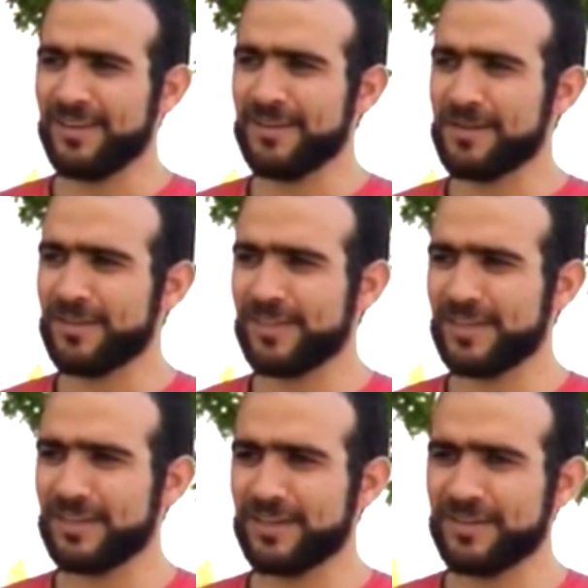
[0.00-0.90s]
Uh, I
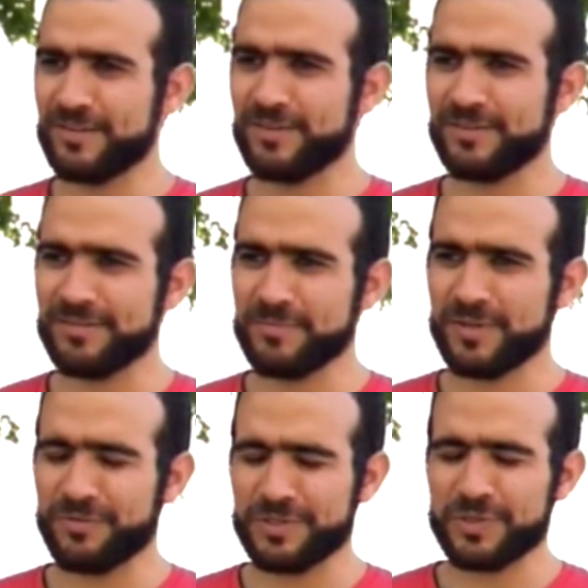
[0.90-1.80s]
think it, it
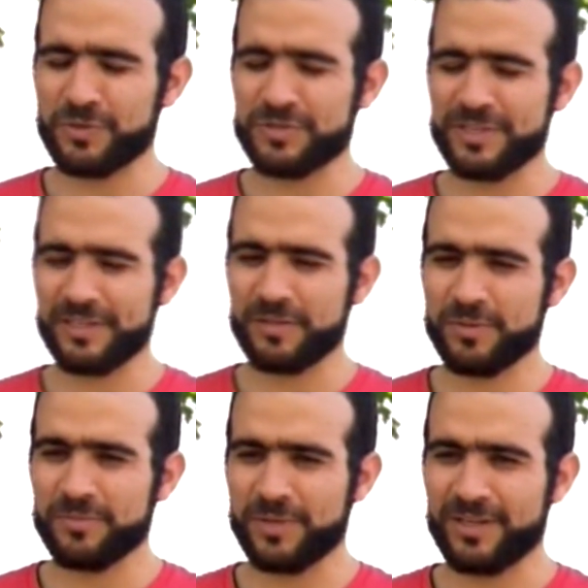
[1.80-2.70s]
restores a little
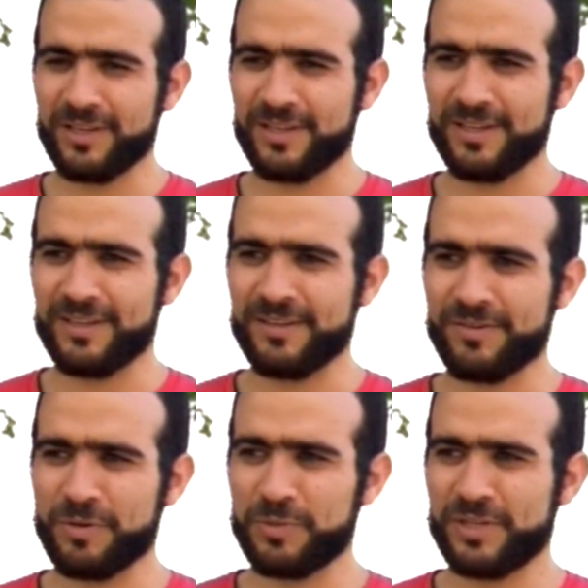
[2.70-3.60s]
bit my uh,
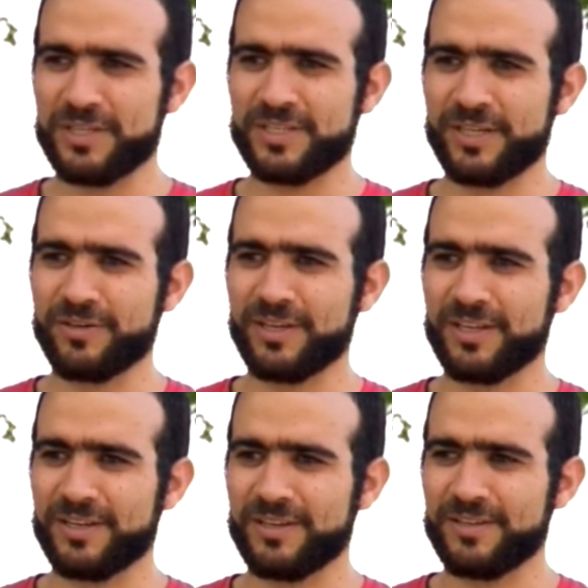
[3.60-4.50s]
reputation here in
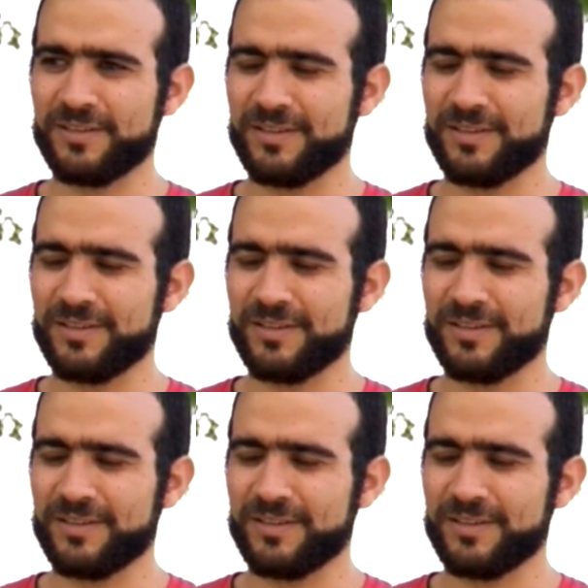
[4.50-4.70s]
Canada.